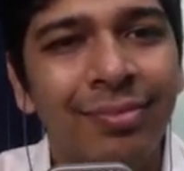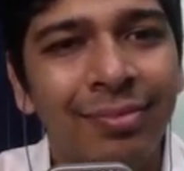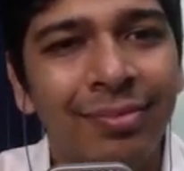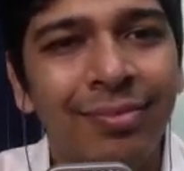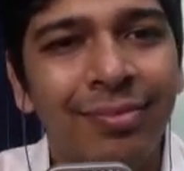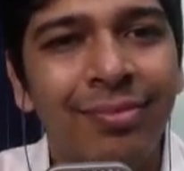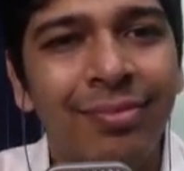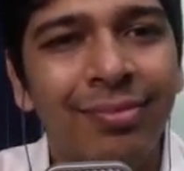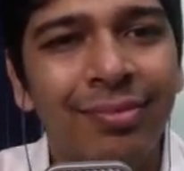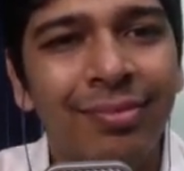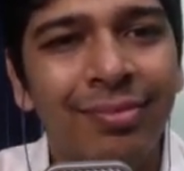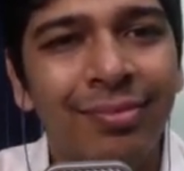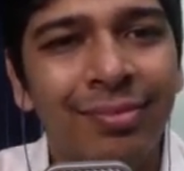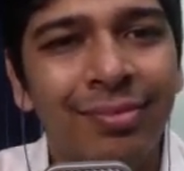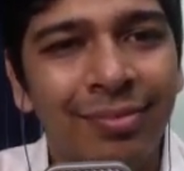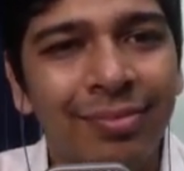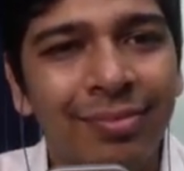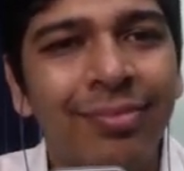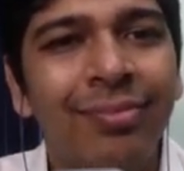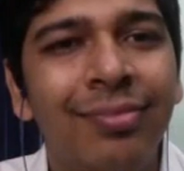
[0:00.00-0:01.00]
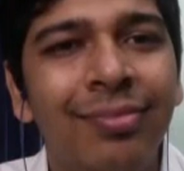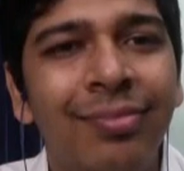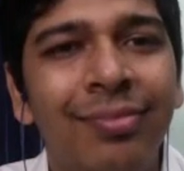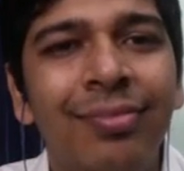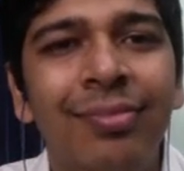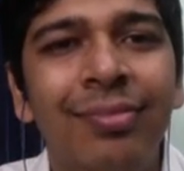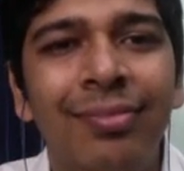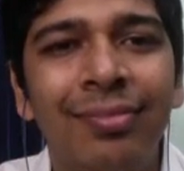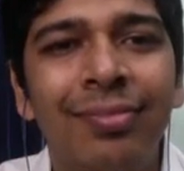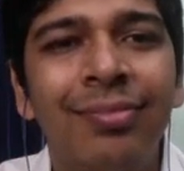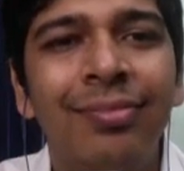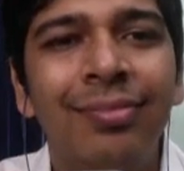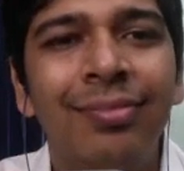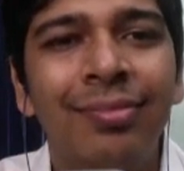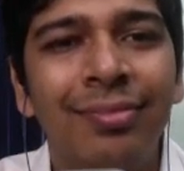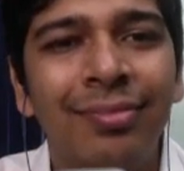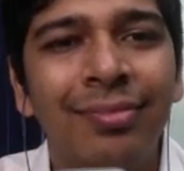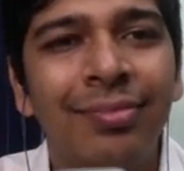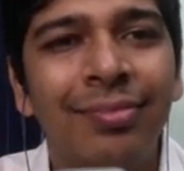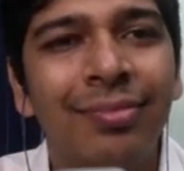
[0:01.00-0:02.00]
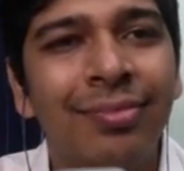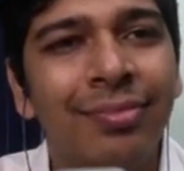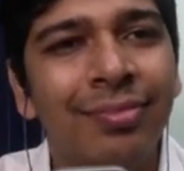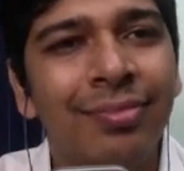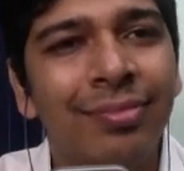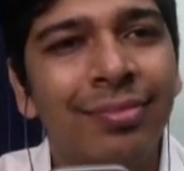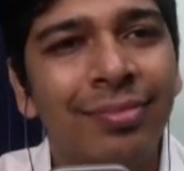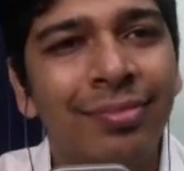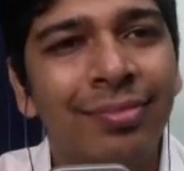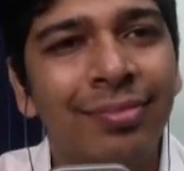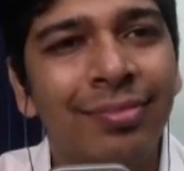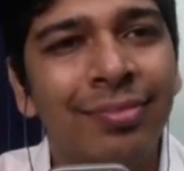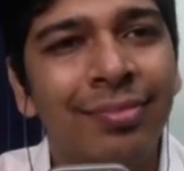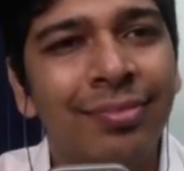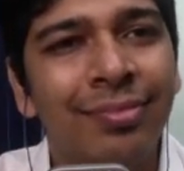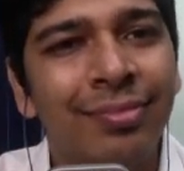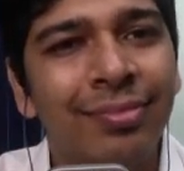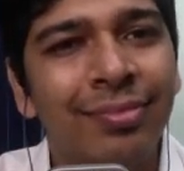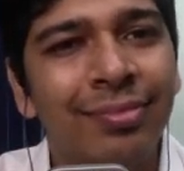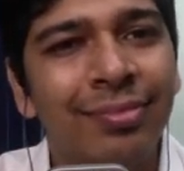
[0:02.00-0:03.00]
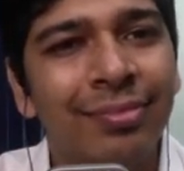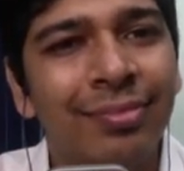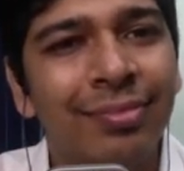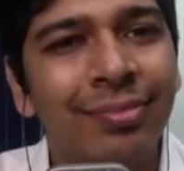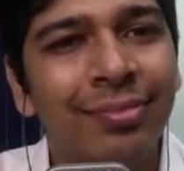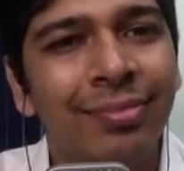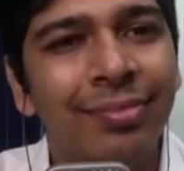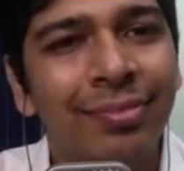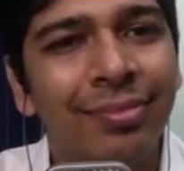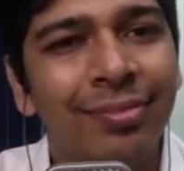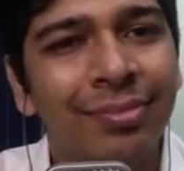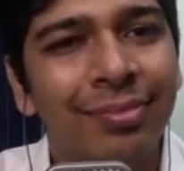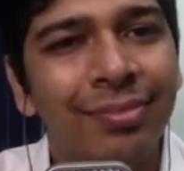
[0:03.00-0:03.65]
(not speaking)